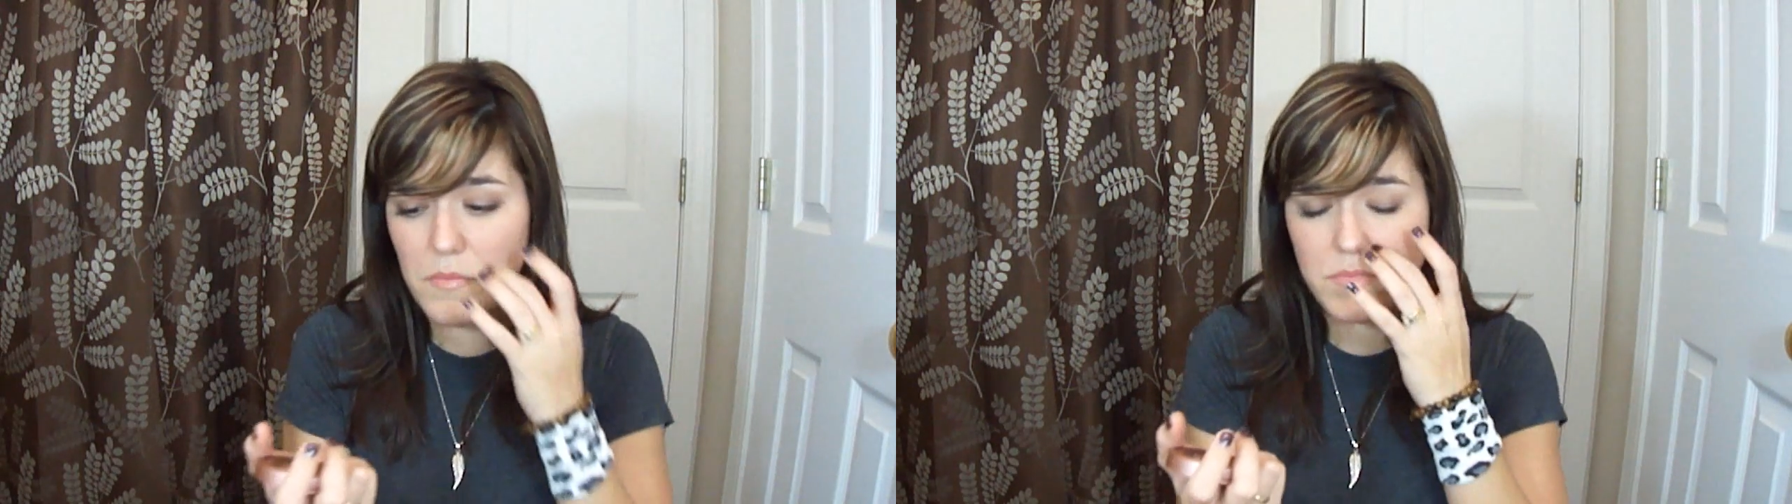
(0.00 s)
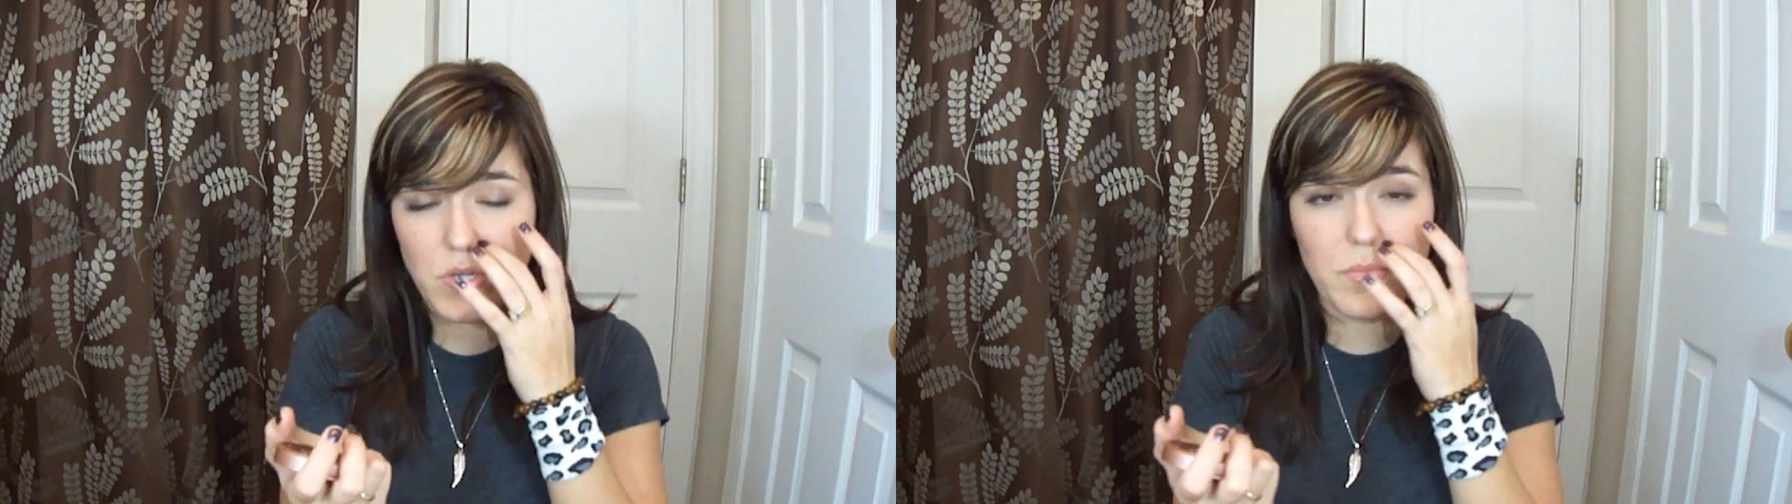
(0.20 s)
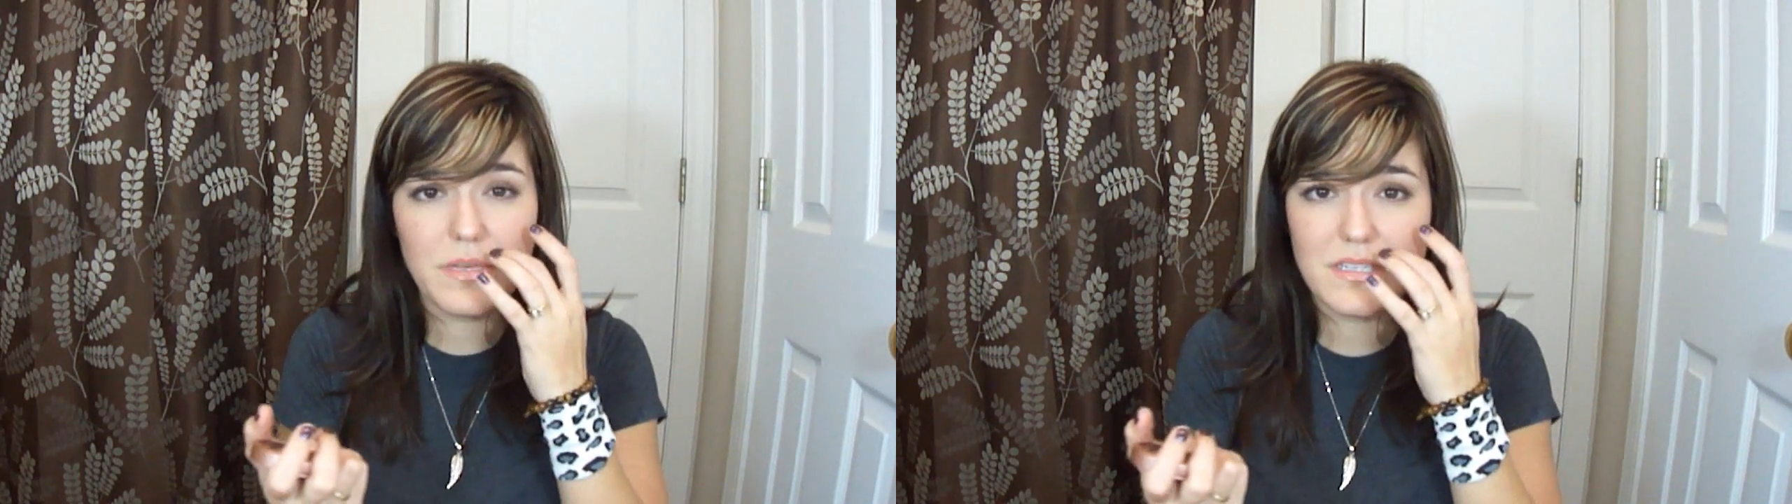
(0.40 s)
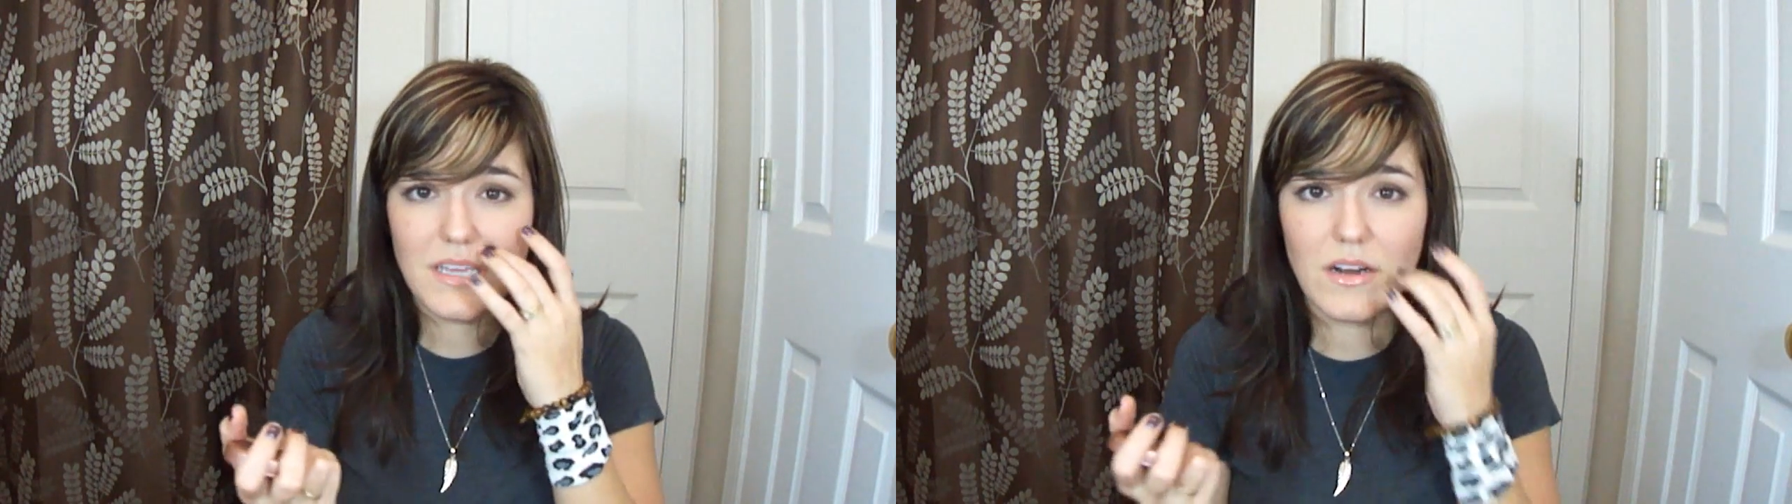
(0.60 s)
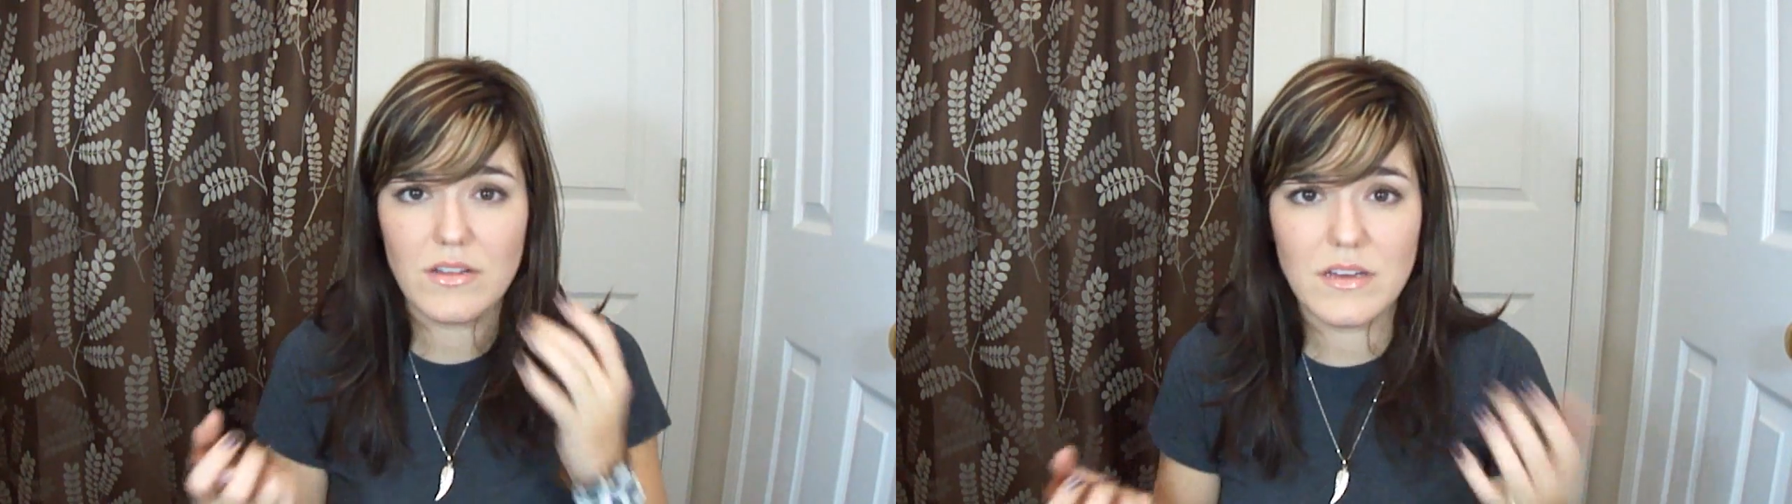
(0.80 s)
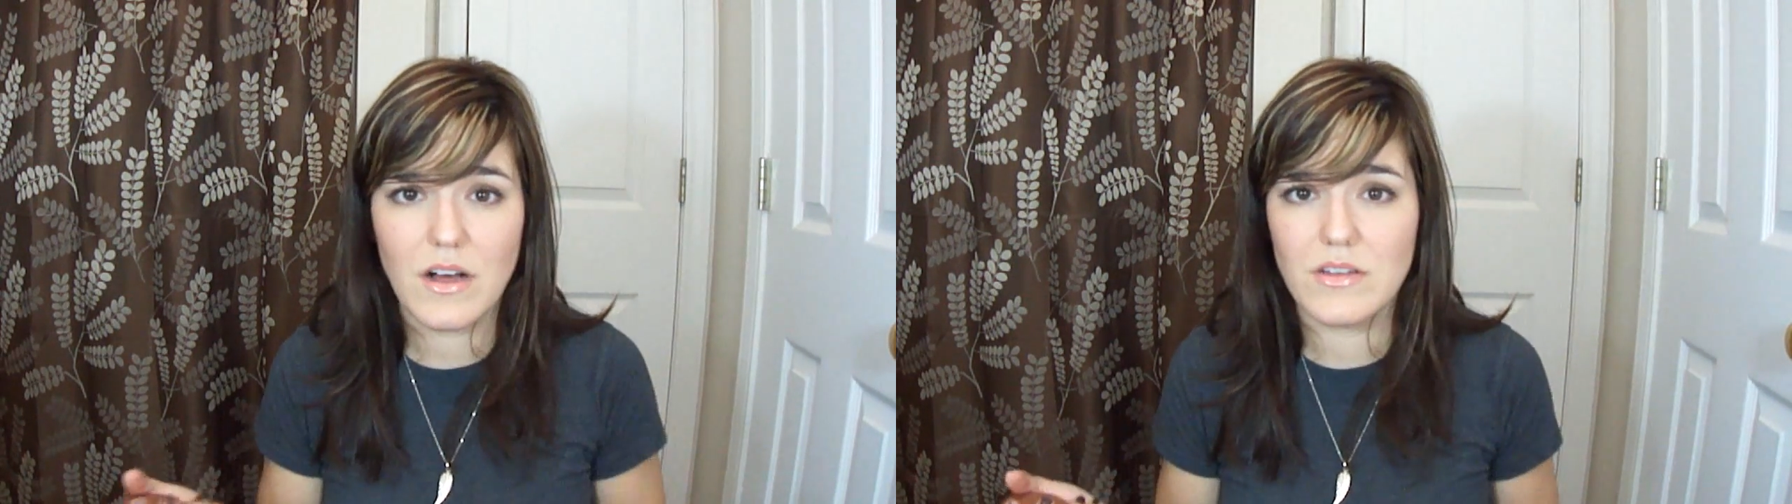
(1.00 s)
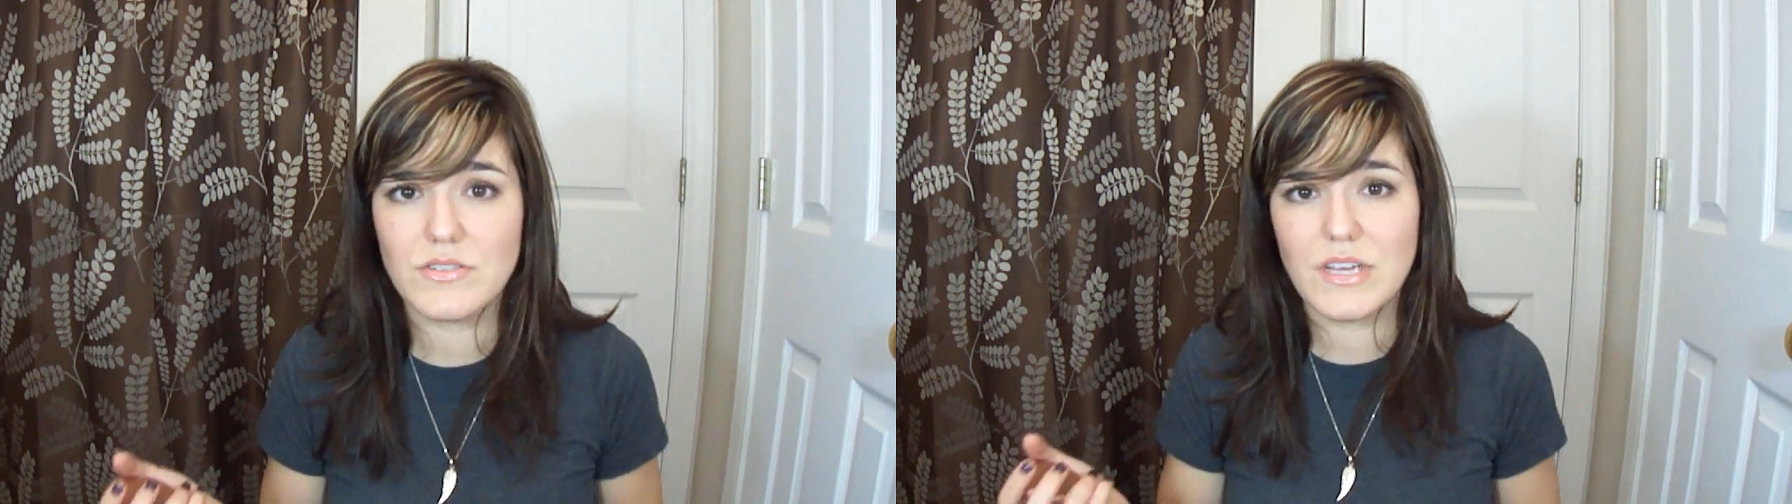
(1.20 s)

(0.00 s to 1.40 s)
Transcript: Don't be scared of the colors.